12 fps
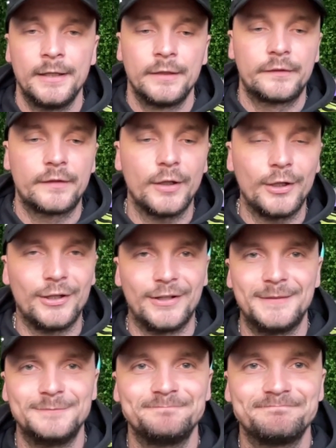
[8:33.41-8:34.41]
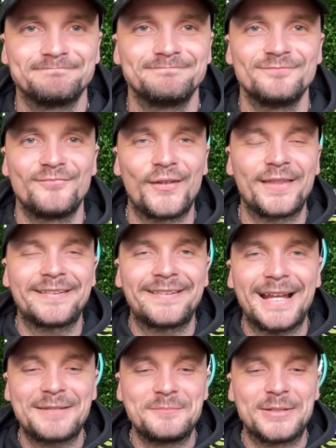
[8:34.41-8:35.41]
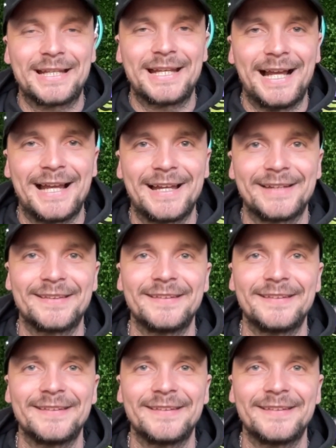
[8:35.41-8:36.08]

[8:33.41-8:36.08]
So for the segment, guys,